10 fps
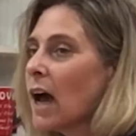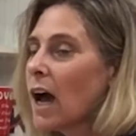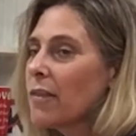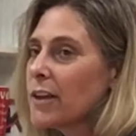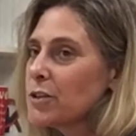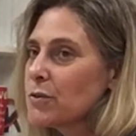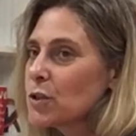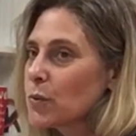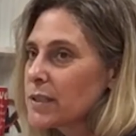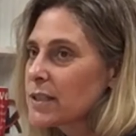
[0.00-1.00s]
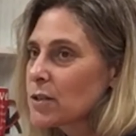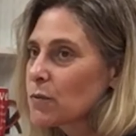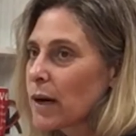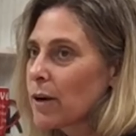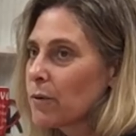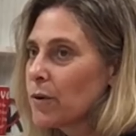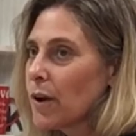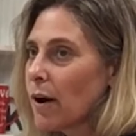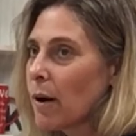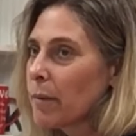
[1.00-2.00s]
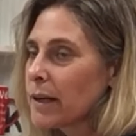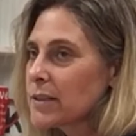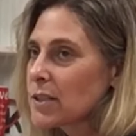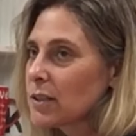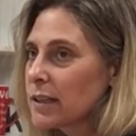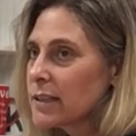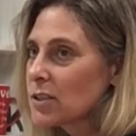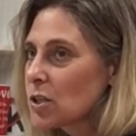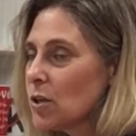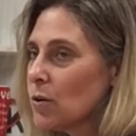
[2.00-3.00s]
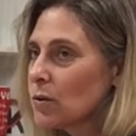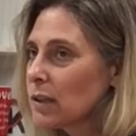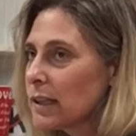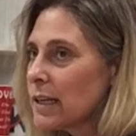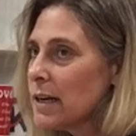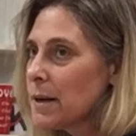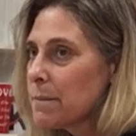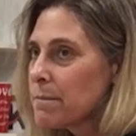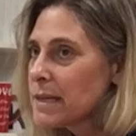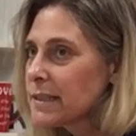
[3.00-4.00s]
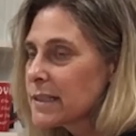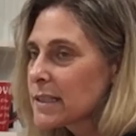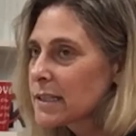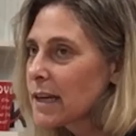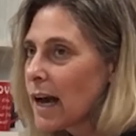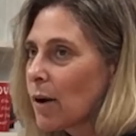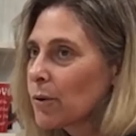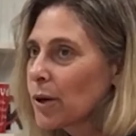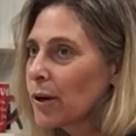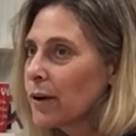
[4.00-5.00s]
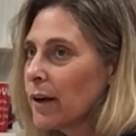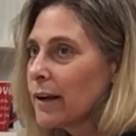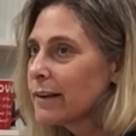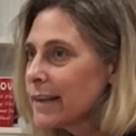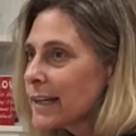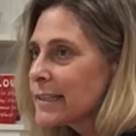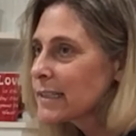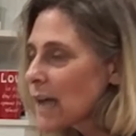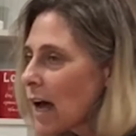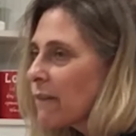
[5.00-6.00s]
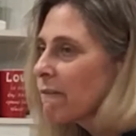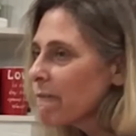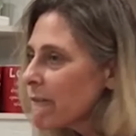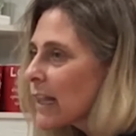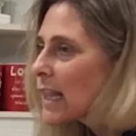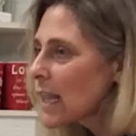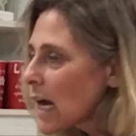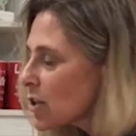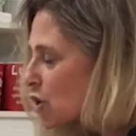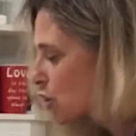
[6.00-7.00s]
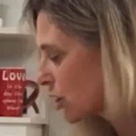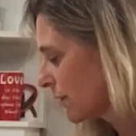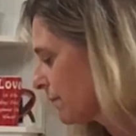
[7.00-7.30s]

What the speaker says: and then you twist the round knob until it totally meets the counter nice and flush.